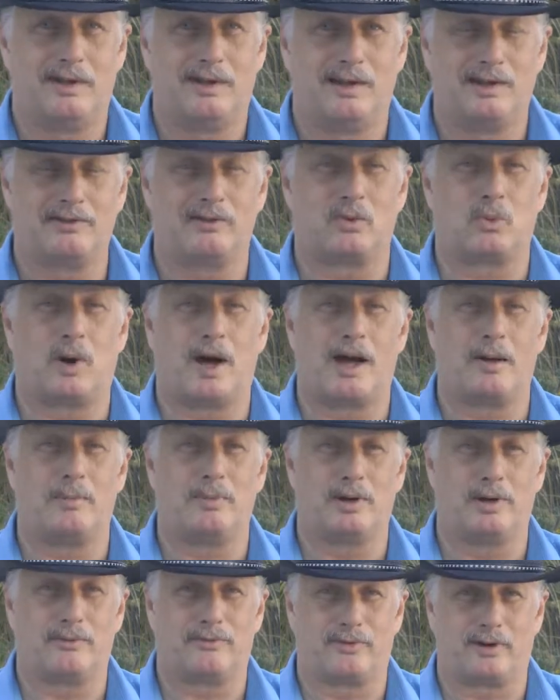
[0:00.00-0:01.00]
This is Wild
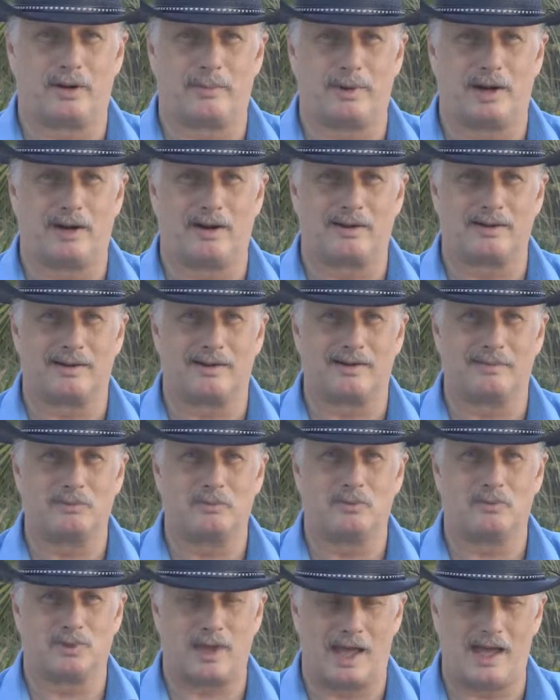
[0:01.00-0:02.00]
Bill for America.
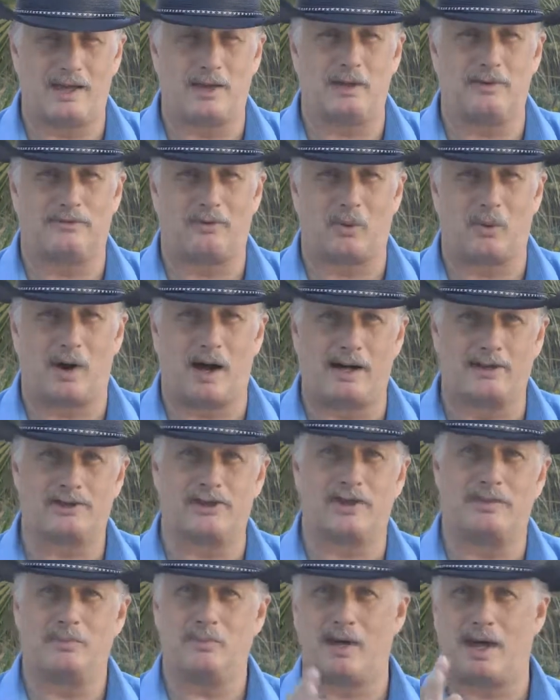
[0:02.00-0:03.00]
Thank you for watching,